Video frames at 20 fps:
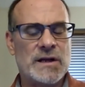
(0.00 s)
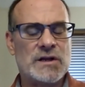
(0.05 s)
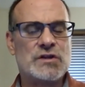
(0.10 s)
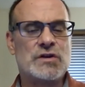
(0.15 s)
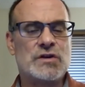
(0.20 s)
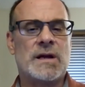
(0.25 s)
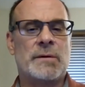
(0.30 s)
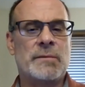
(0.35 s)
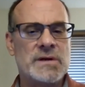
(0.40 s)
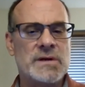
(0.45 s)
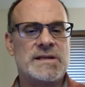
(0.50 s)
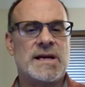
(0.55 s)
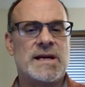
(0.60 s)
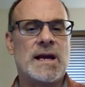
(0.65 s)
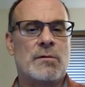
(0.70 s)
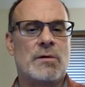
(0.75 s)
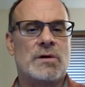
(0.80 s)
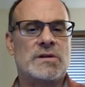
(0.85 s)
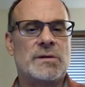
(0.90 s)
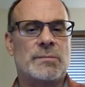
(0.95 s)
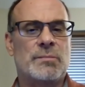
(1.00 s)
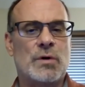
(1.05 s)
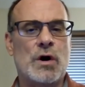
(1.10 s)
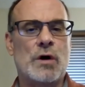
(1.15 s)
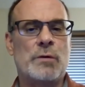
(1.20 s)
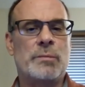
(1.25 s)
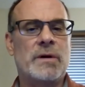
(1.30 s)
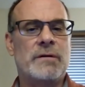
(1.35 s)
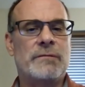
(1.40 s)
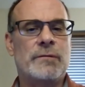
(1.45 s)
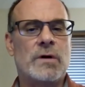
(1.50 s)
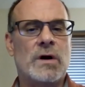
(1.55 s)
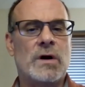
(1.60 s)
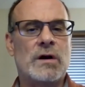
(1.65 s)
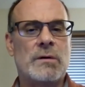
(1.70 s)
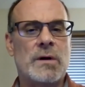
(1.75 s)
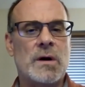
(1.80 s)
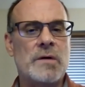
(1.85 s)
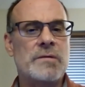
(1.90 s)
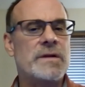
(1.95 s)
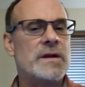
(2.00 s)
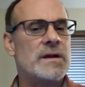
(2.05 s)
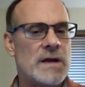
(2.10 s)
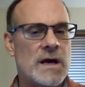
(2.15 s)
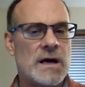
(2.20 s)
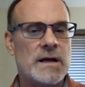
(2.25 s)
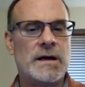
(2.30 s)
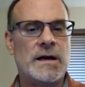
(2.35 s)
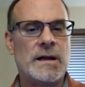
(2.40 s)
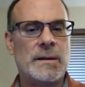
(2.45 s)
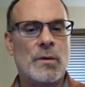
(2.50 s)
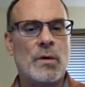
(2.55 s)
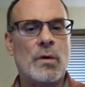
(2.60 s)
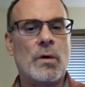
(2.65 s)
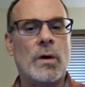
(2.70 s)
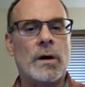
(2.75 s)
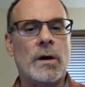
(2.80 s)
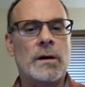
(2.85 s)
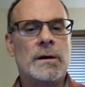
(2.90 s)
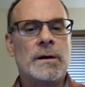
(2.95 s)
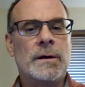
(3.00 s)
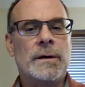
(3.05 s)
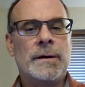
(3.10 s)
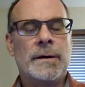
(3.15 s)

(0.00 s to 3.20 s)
make sure that we take what's appropriate for our growth and not any more.